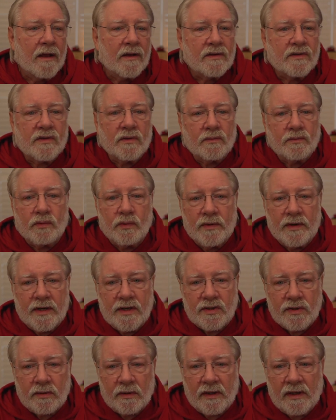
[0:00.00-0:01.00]
So
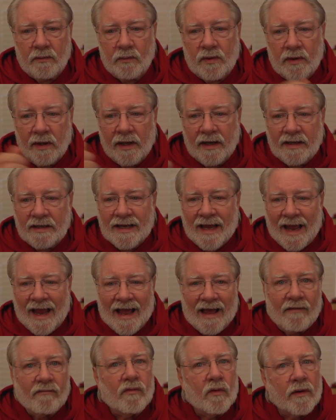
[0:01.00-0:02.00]
traditionally, we like to
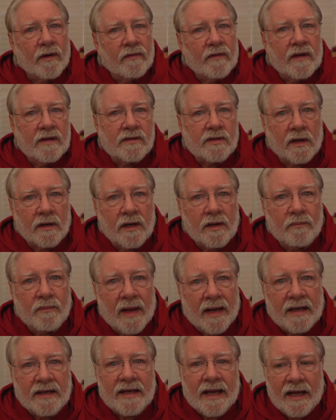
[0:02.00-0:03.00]
have one of these
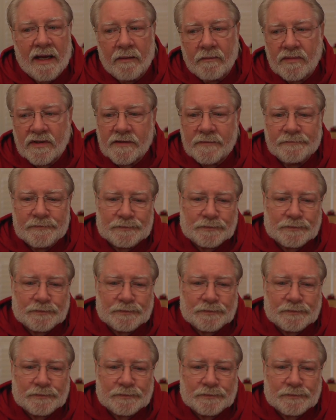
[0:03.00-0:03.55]
honey-baked hams